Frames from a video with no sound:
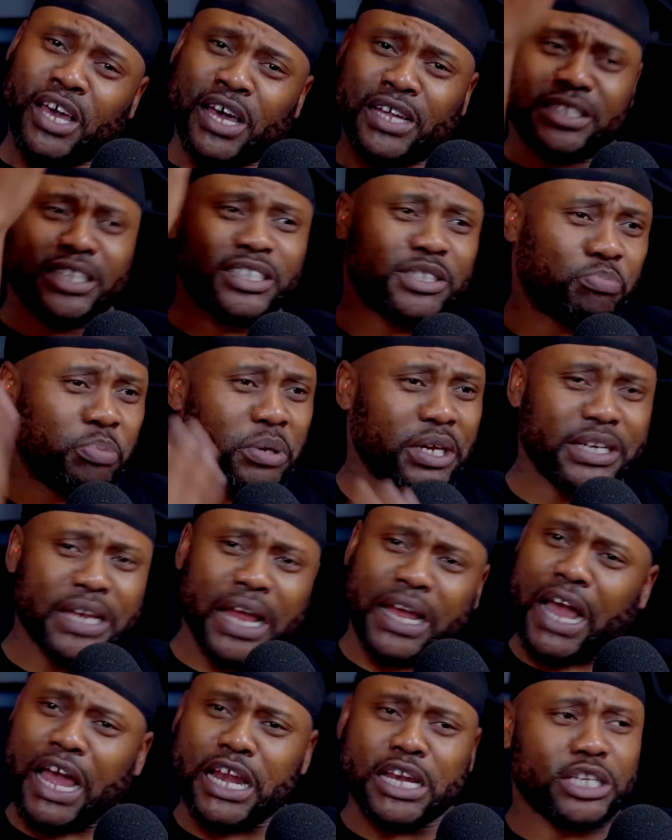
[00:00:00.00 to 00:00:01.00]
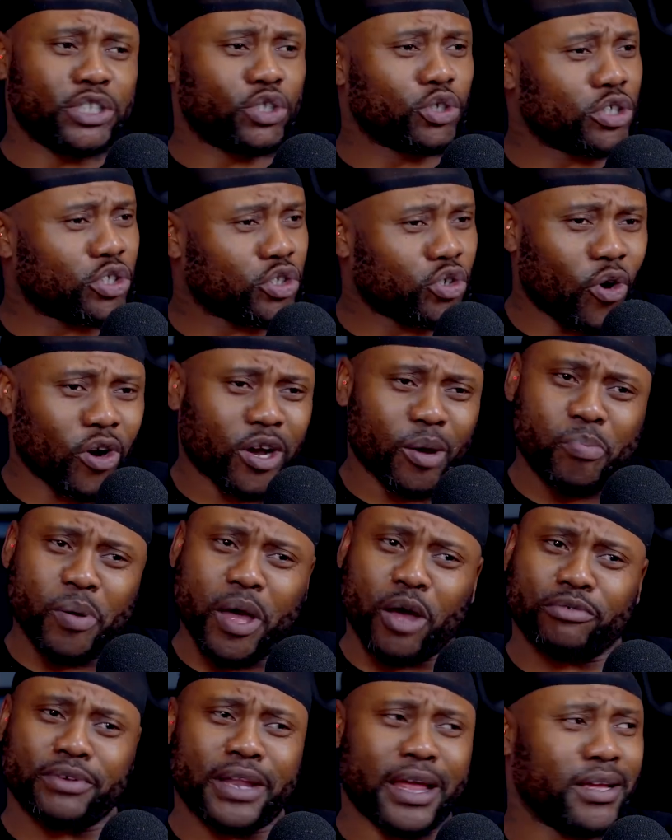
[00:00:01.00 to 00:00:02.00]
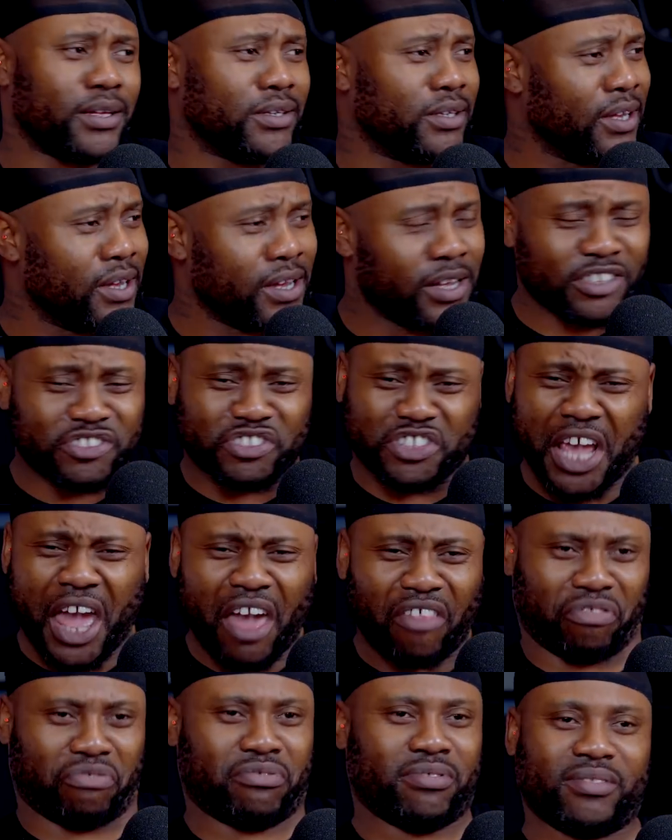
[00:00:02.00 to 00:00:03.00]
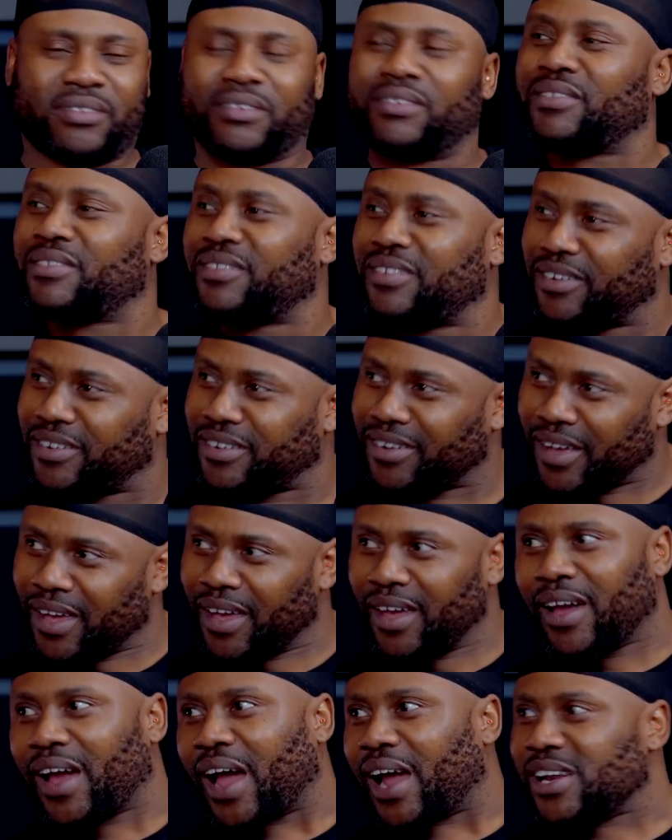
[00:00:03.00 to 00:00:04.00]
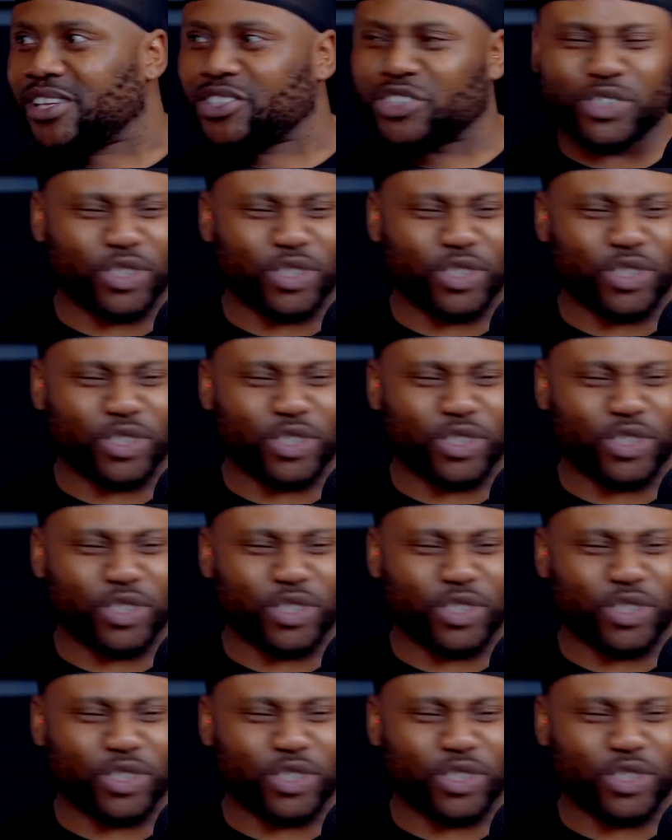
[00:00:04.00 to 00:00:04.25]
this beat, like, I need you to talk about, like, death. I need you